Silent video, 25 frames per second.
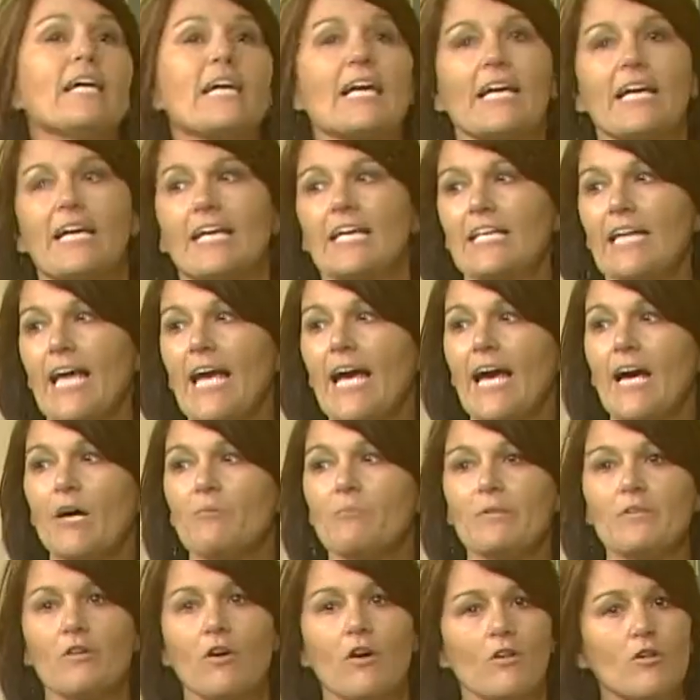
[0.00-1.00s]
It can
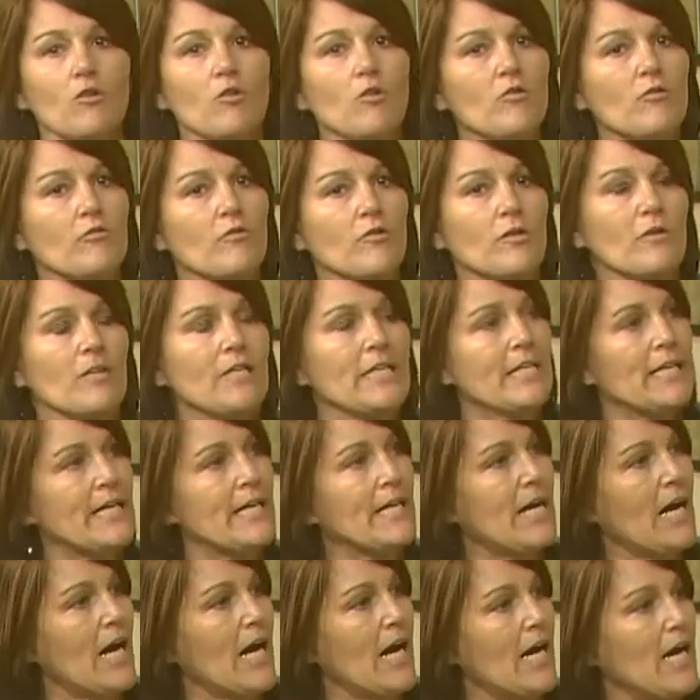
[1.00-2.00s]
happen all over.
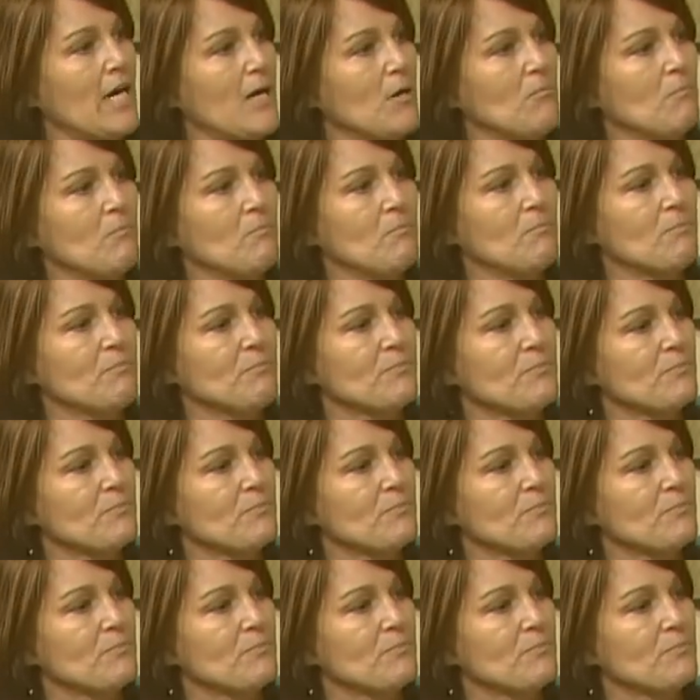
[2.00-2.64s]
Um,